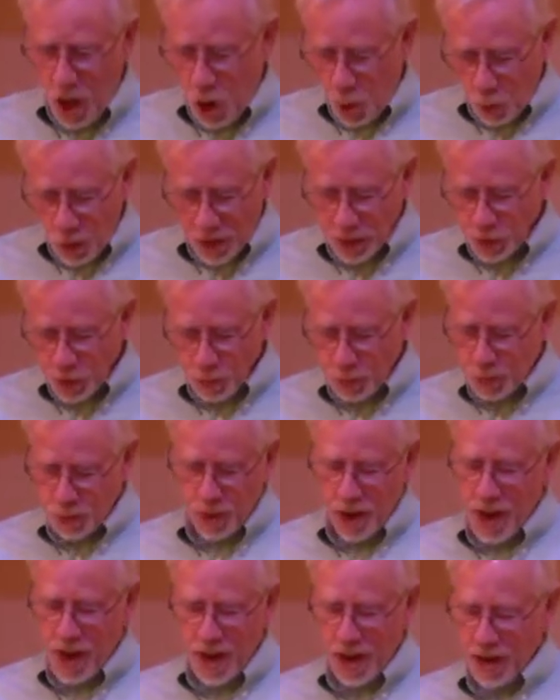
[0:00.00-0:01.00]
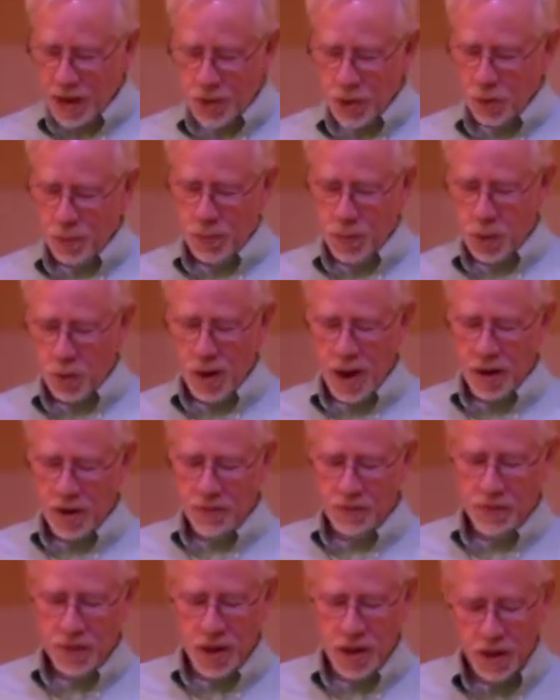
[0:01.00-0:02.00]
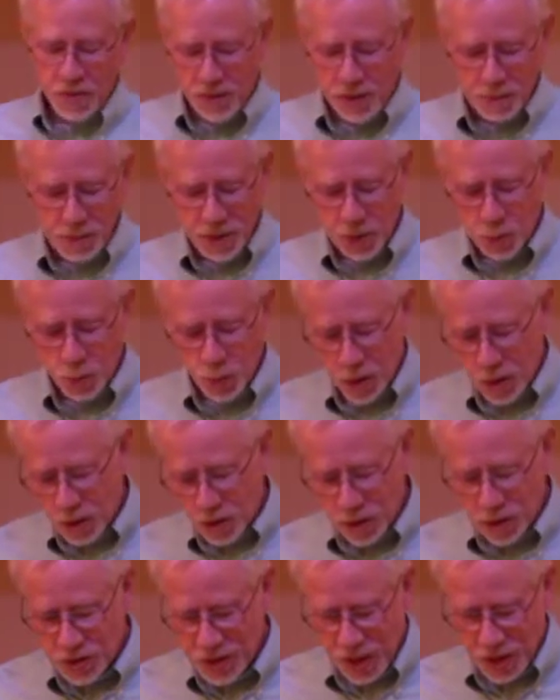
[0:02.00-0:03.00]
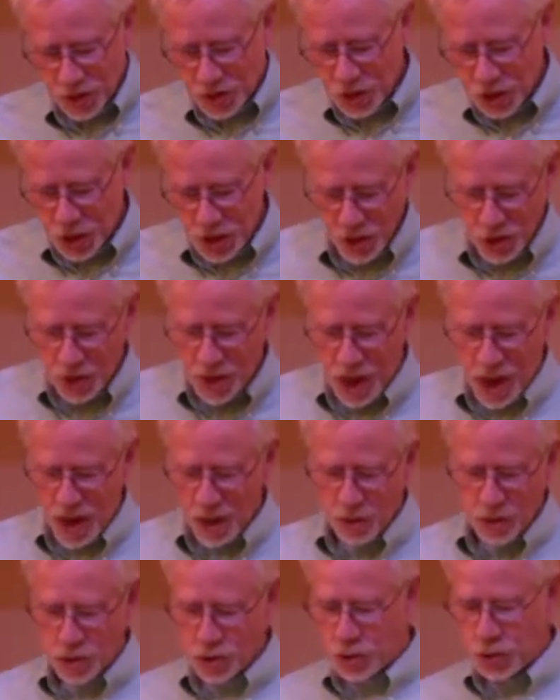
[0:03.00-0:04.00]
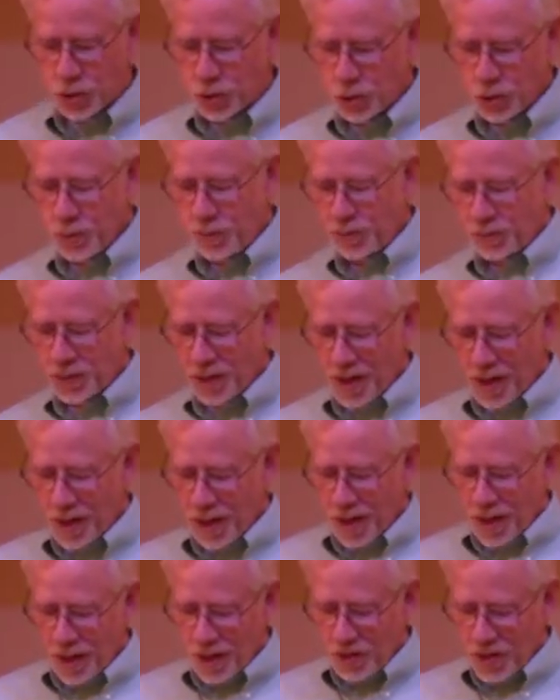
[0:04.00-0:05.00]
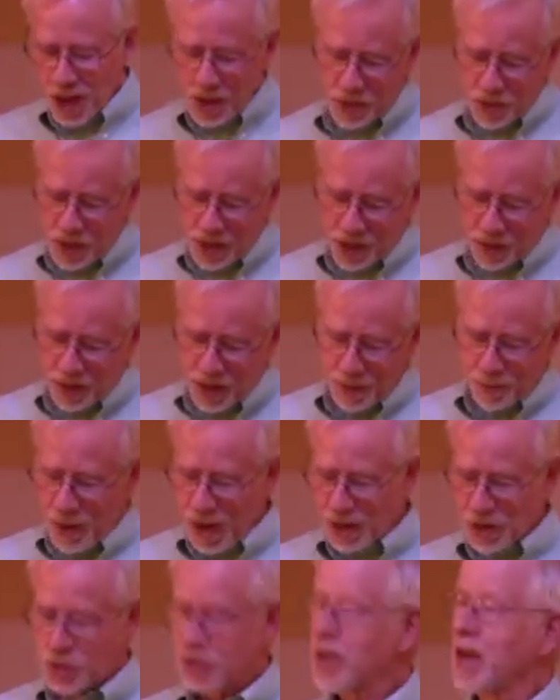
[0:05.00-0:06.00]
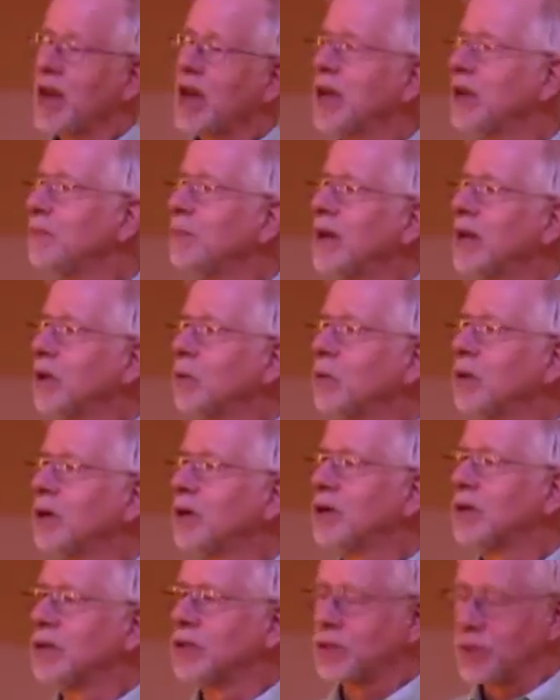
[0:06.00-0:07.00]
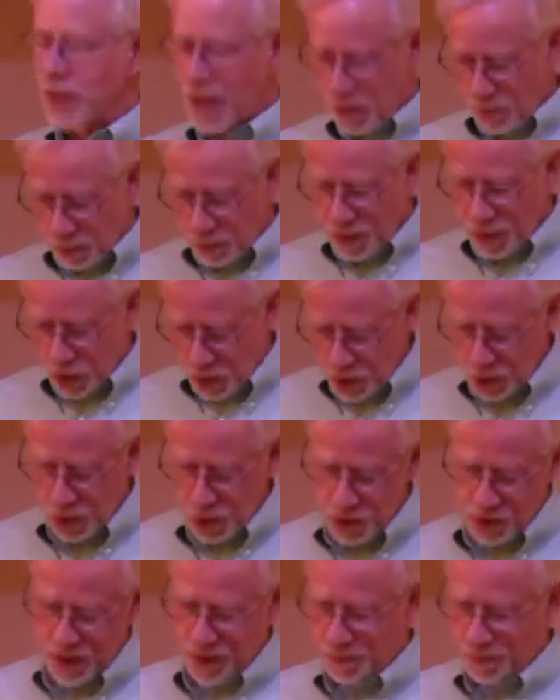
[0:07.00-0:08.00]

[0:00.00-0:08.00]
When you pray, don't pour out a flood of empty words as the Gentiles do. They think that by saying many words, they will be heard.